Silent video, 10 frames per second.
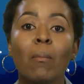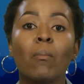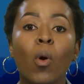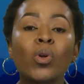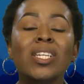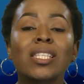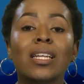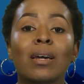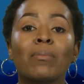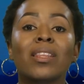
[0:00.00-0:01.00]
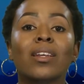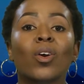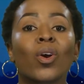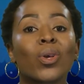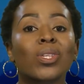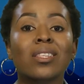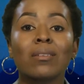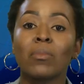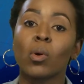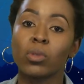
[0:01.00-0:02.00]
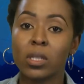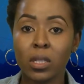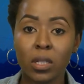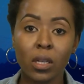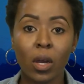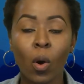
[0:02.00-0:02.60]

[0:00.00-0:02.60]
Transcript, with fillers: mode is the number that occurs the most